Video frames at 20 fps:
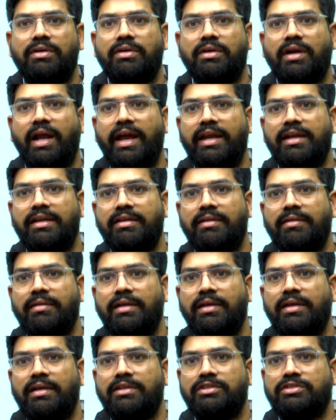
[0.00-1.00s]
right?
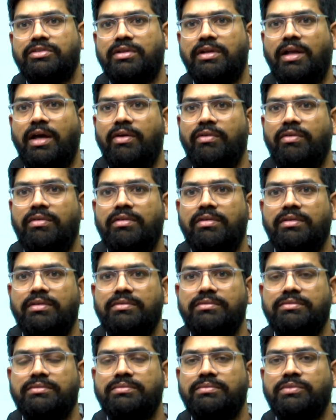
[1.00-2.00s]
So now
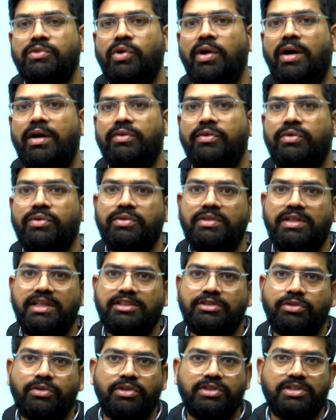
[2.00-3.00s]
move on to
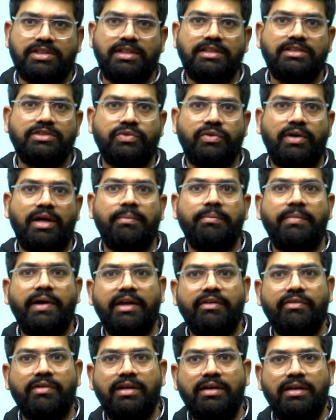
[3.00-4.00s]
these questions one
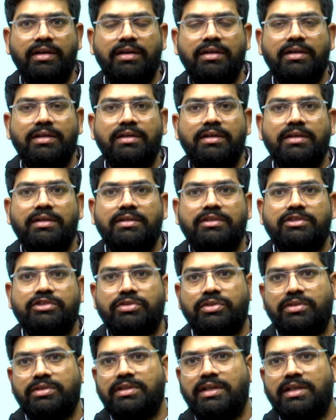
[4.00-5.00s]
by one,
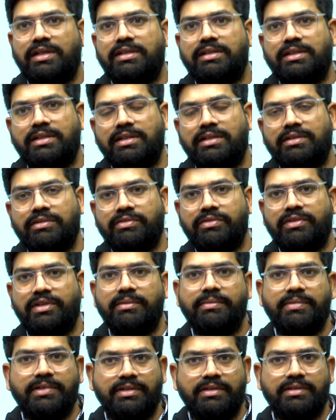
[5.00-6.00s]
so that we
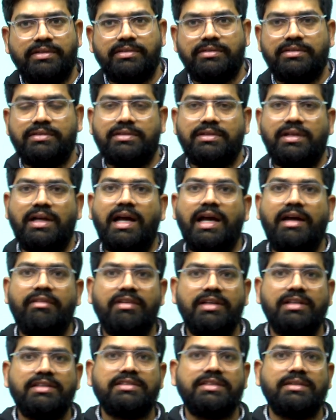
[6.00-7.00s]
will be
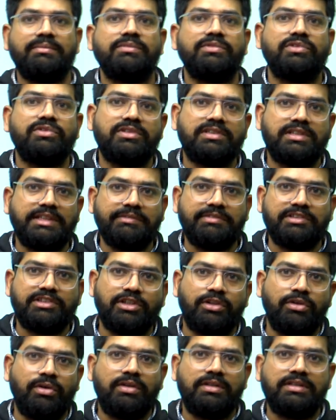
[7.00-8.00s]
having some good
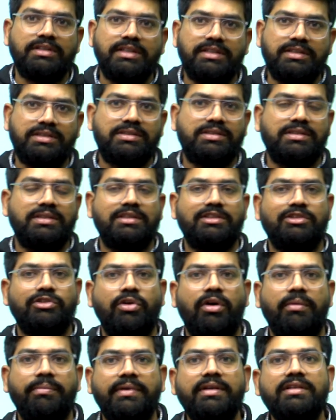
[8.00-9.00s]
revision on these
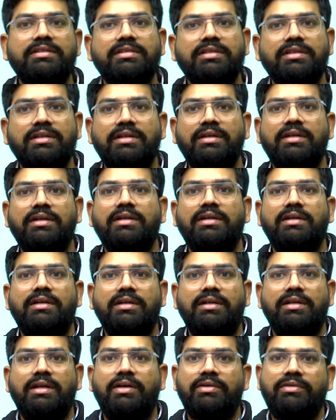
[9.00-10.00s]
topics.
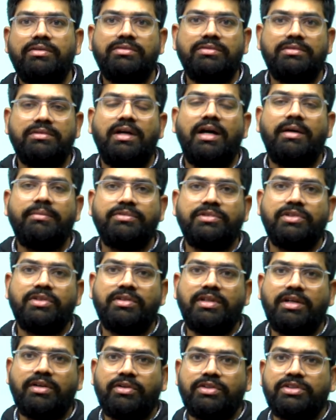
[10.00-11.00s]
Now
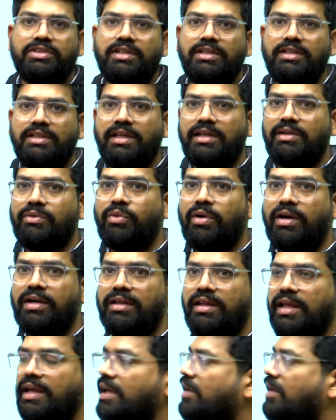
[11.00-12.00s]
observe the question here, what they